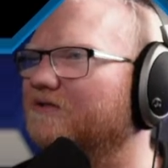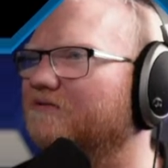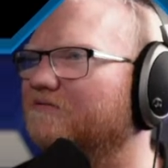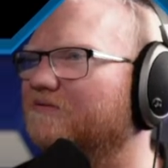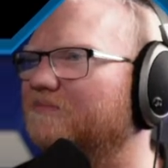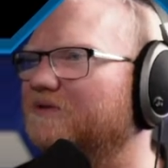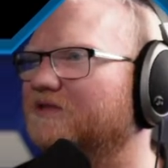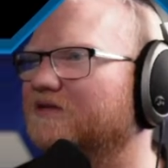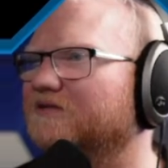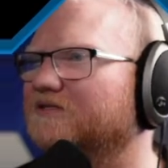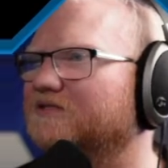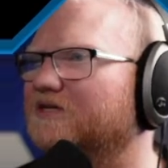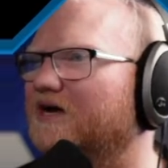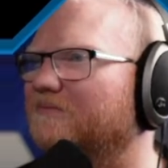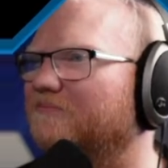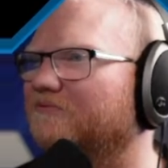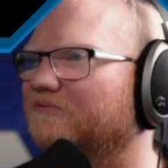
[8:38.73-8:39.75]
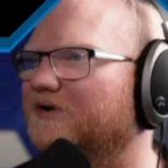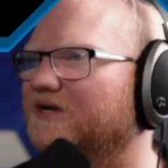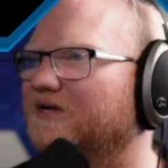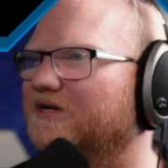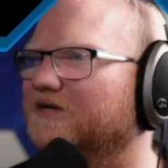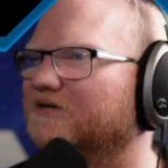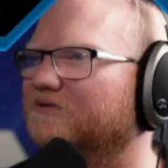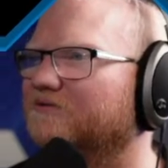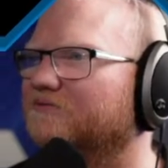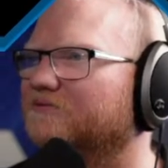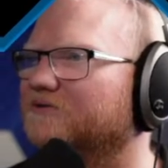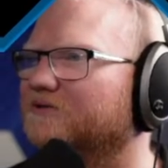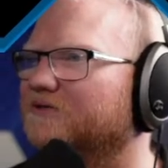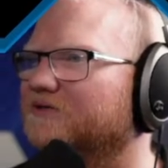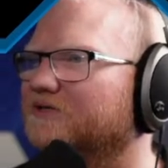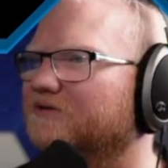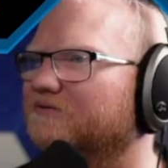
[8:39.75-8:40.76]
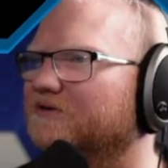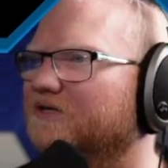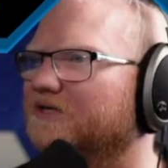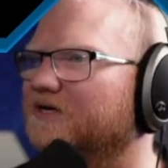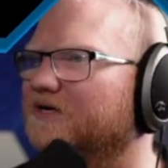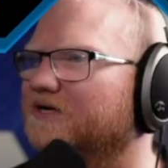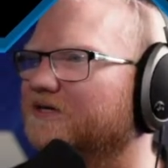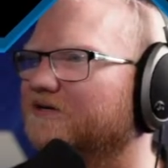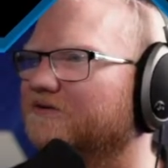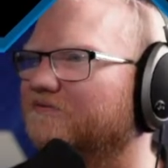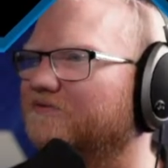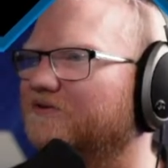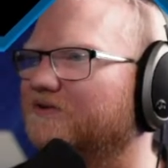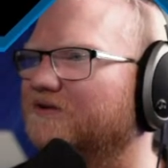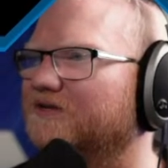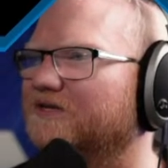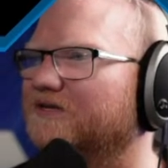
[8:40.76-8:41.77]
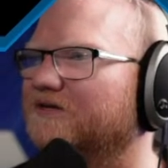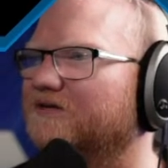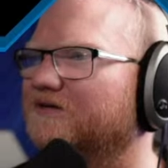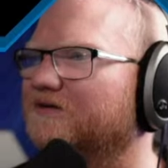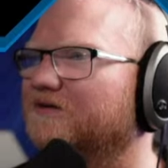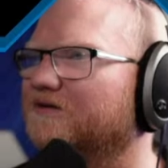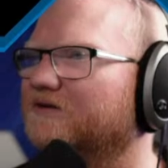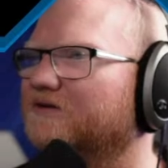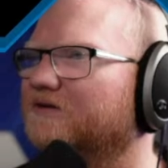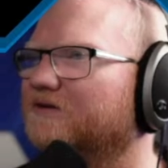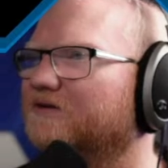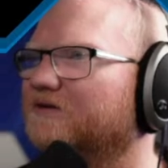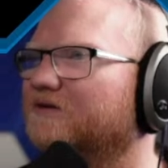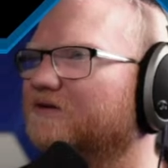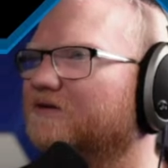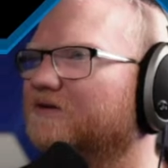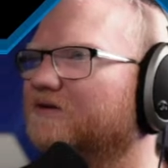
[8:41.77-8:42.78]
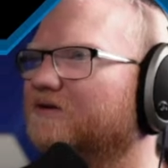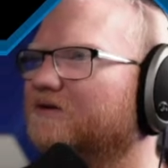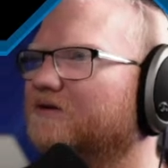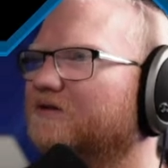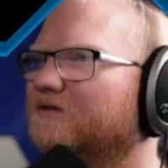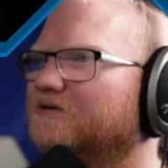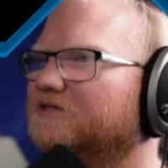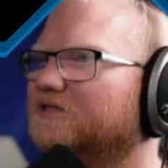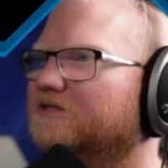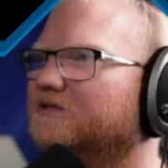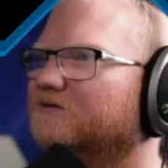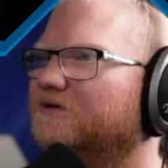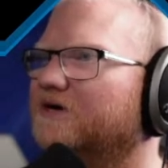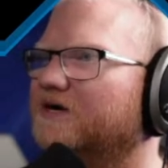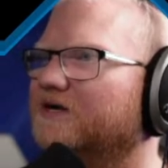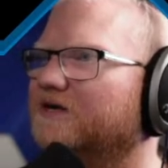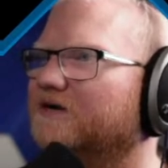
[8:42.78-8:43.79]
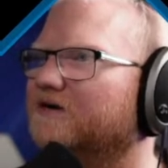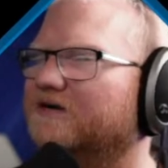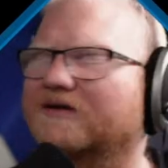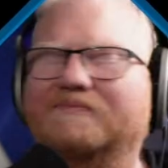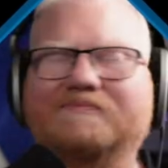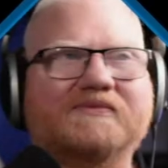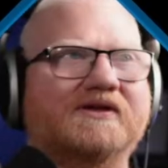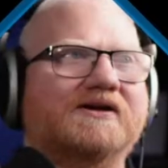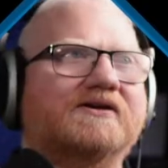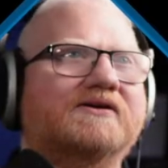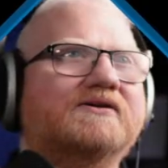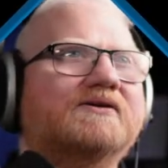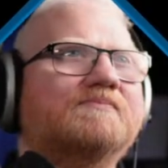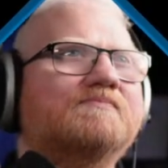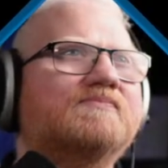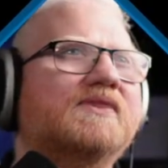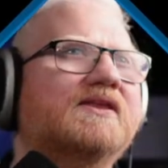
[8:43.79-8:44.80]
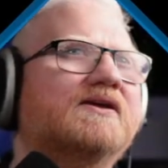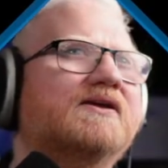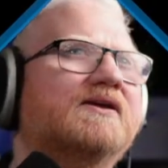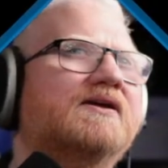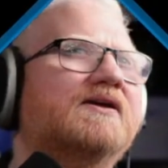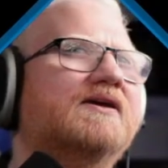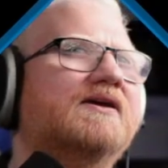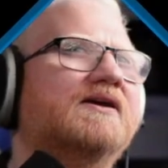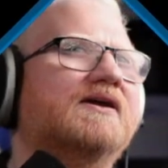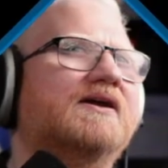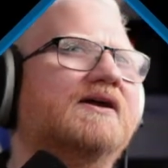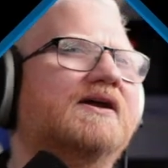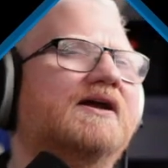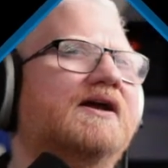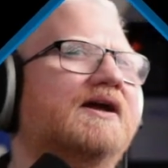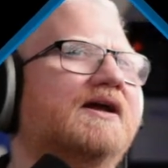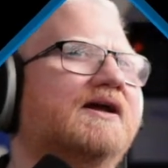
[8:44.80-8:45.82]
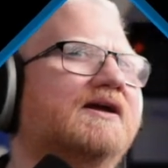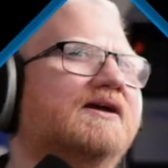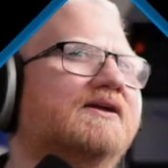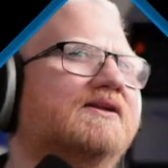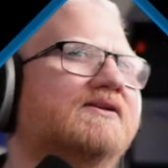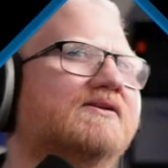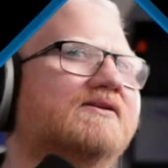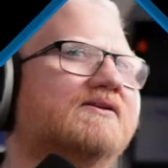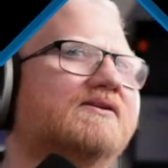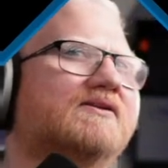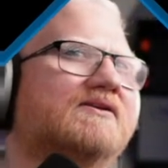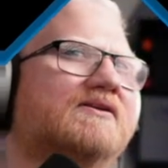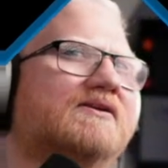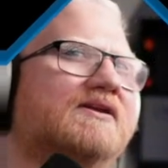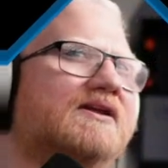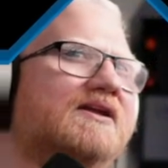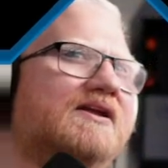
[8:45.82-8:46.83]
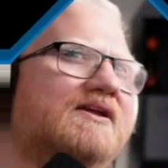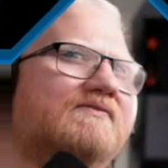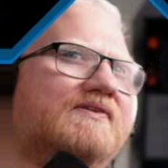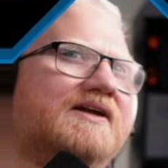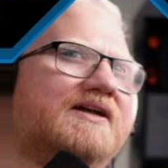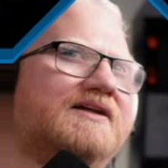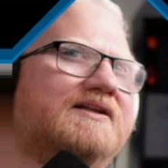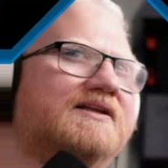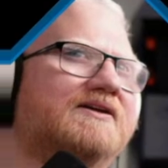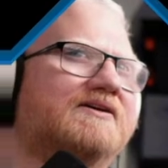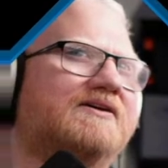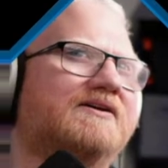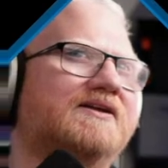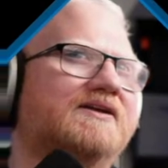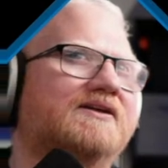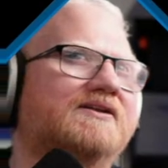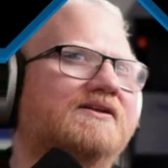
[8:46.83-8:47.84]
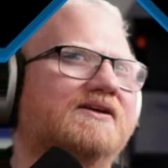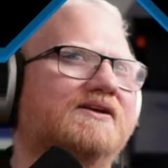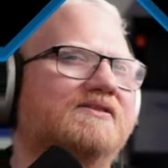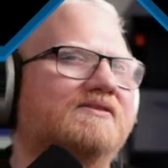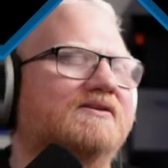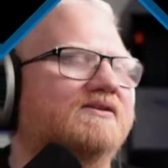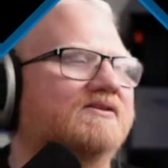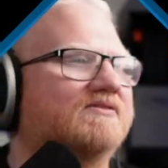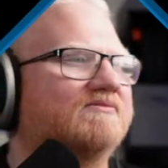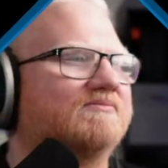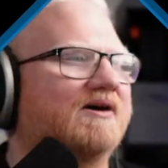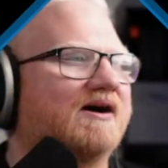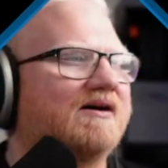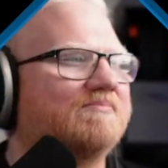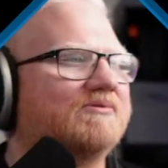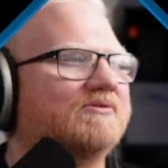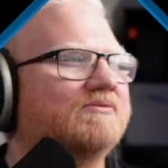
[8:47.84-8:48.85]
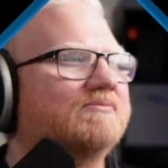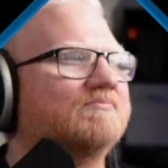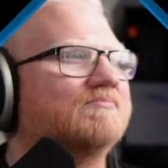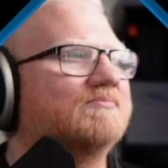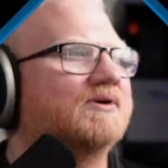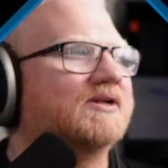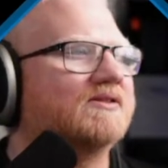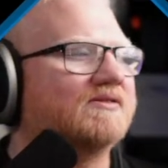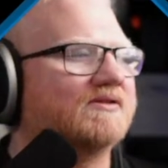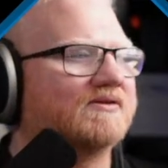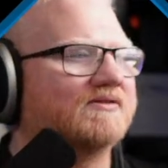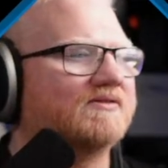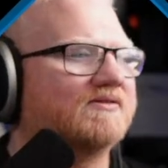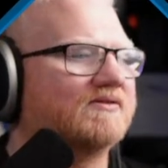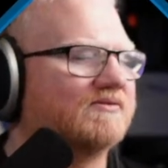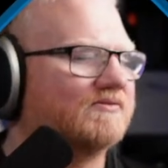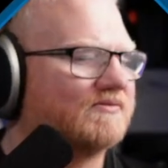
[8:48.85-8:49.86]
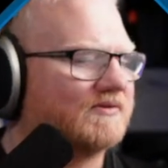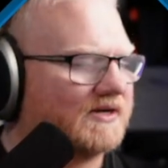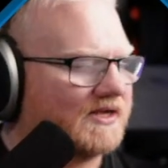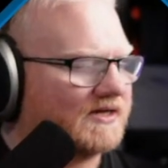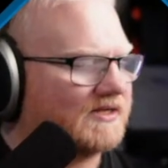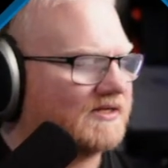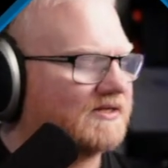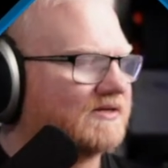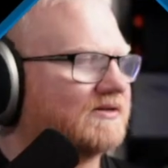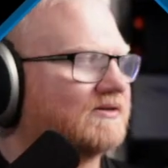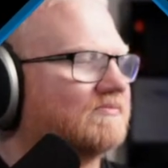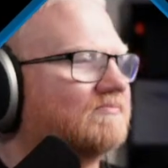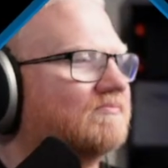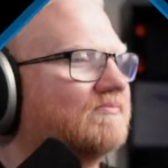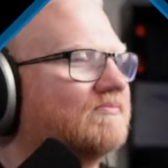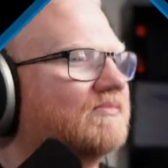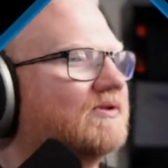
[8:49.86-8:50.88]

So over the top right-hand corner, you can kind of see there's a little icon up there, and if I click on it, it's going to swap, but it's also, and I need to